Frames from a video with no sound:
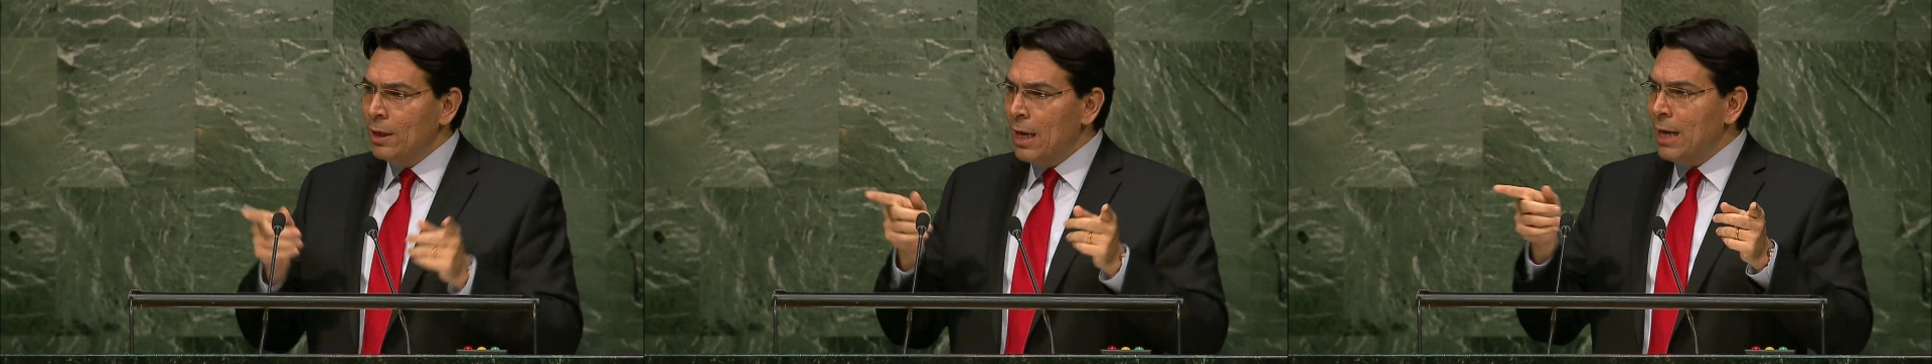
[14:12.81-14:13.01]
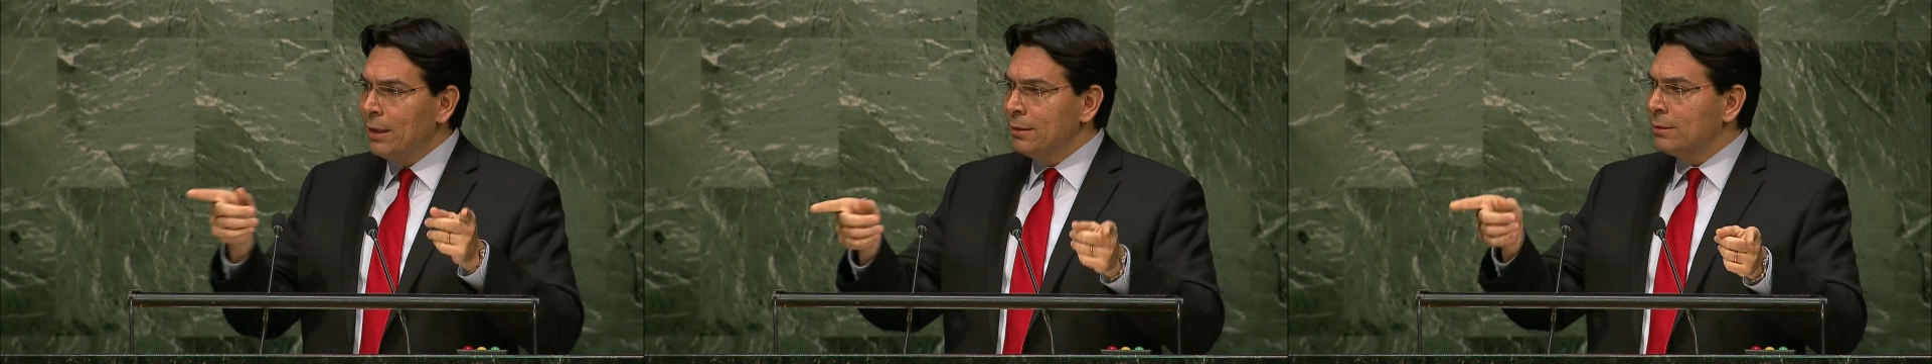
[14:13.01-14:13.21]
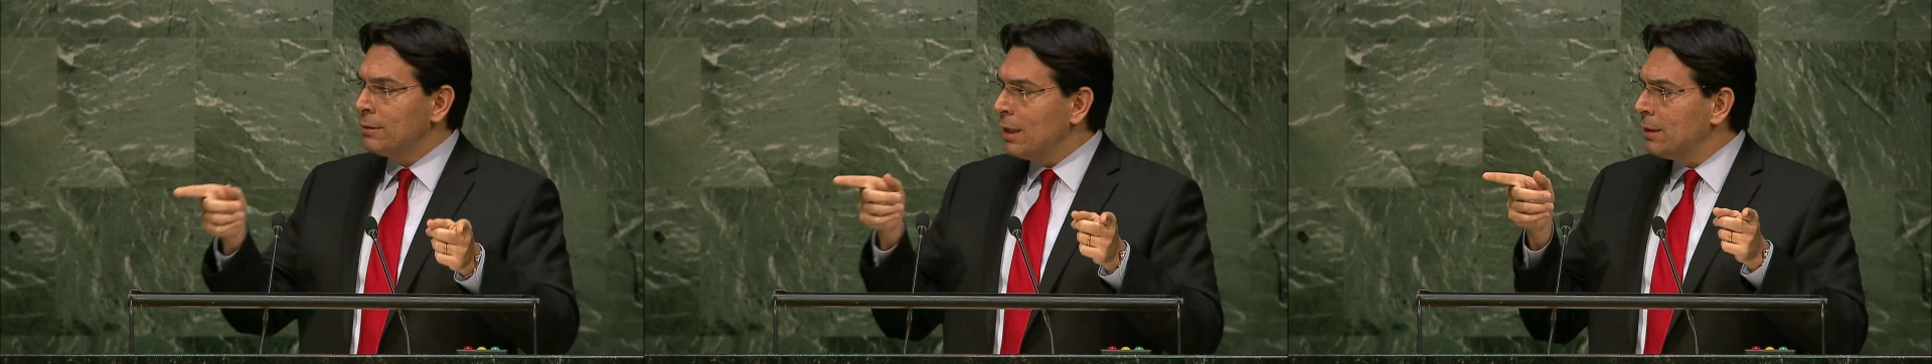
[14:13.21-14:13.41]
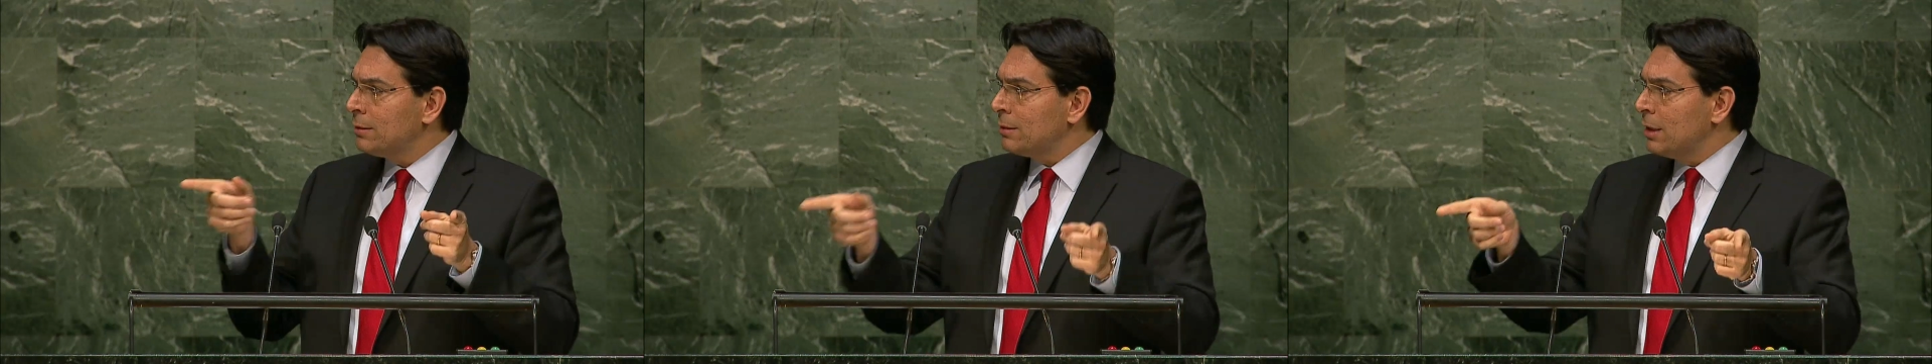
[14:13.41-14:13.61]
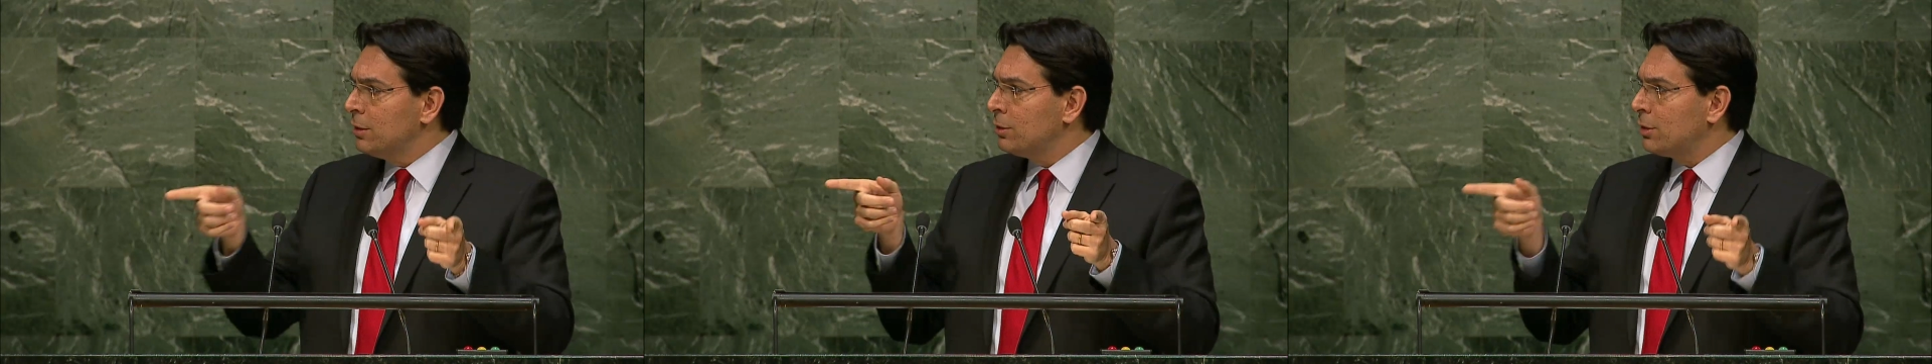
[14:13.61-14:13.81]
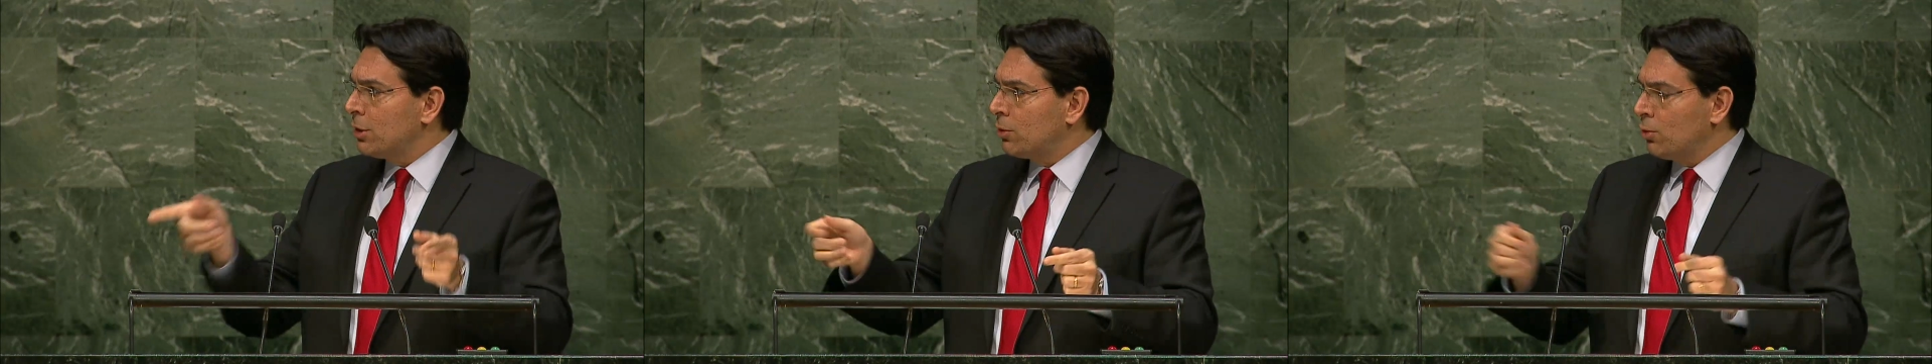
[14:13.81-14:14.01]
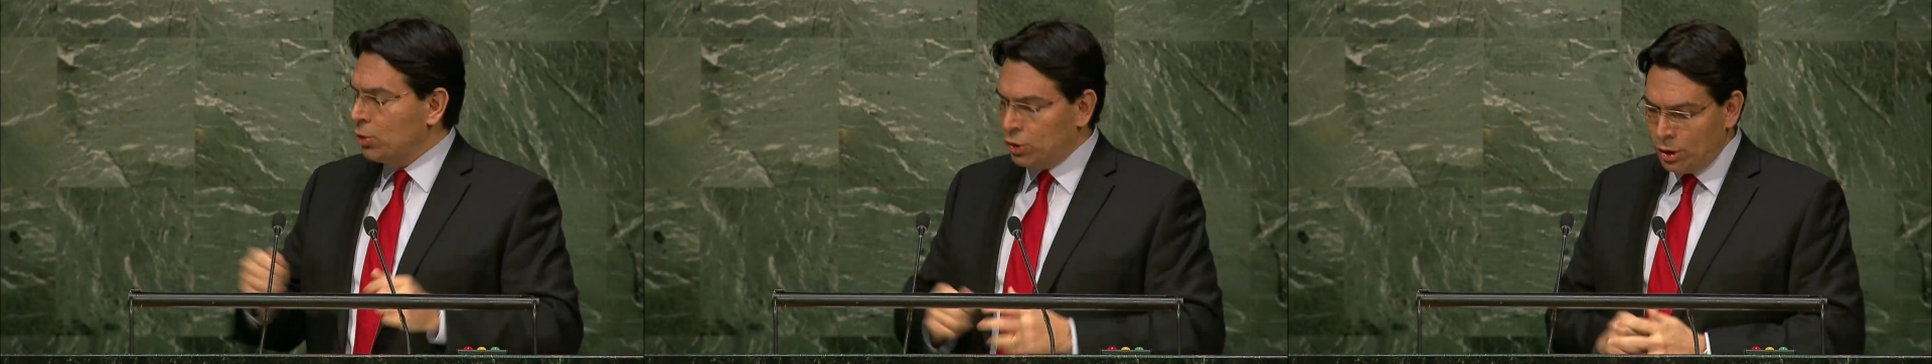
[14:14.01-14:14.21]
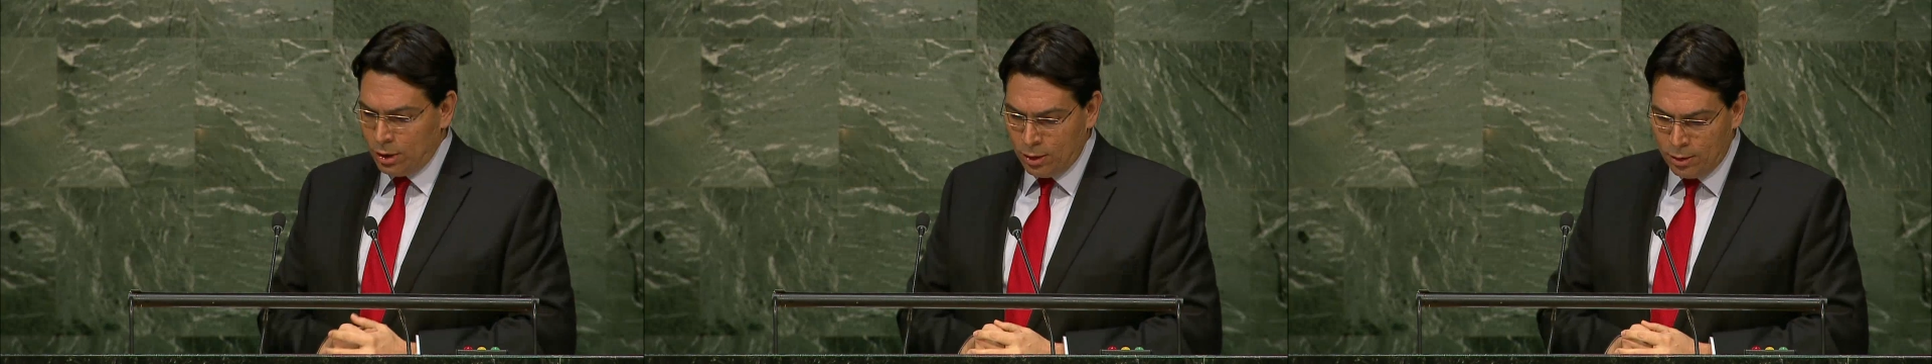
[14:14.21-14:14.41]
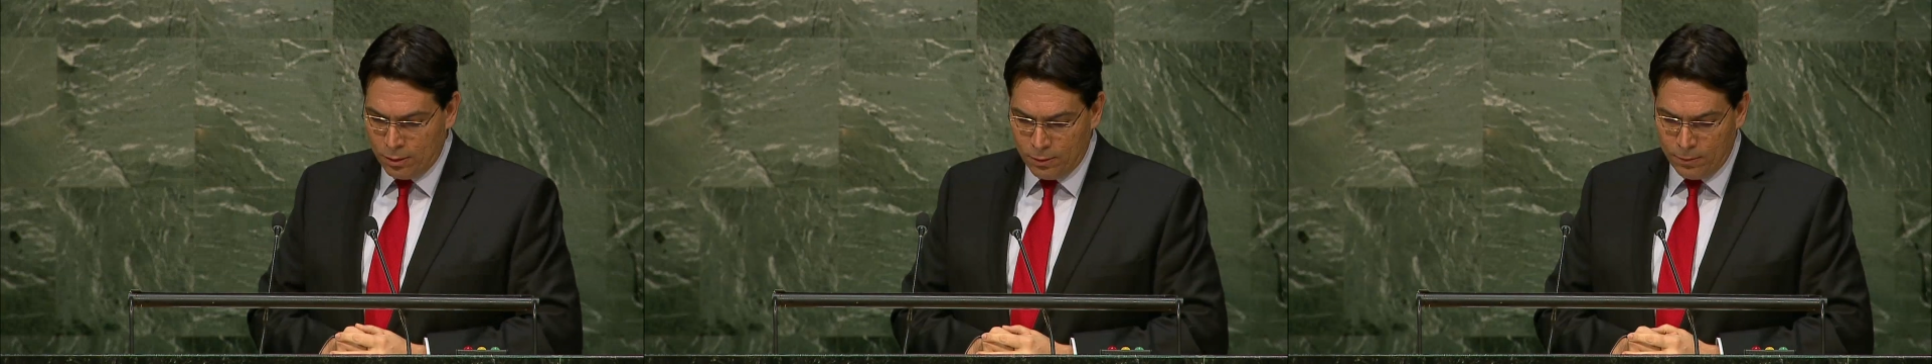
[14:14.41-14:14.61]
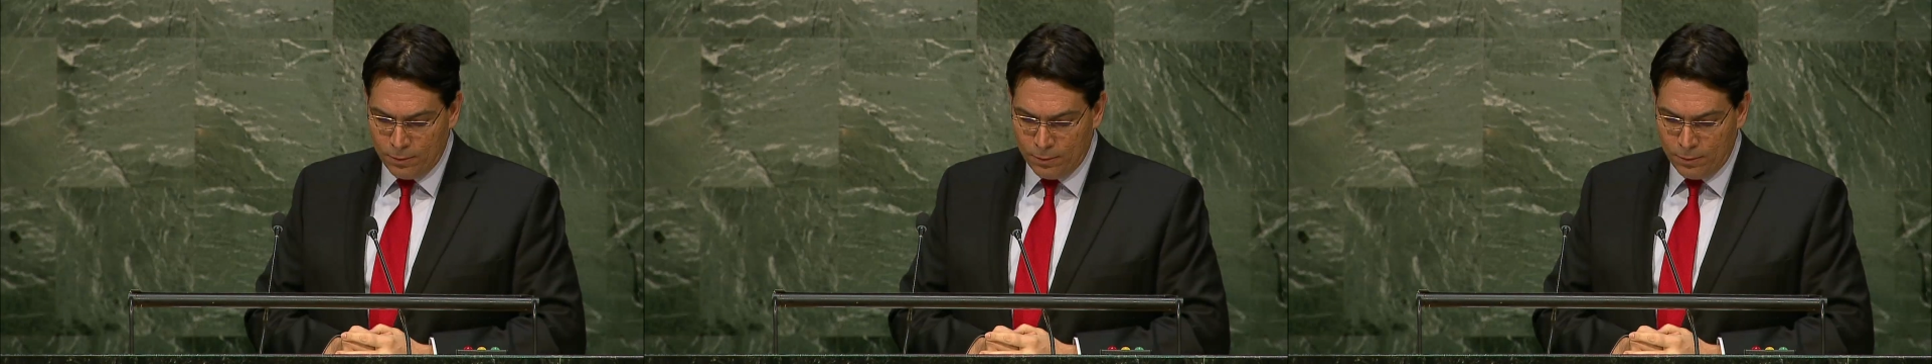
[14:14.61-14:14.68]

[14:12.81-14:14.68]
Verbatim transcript: in this institution.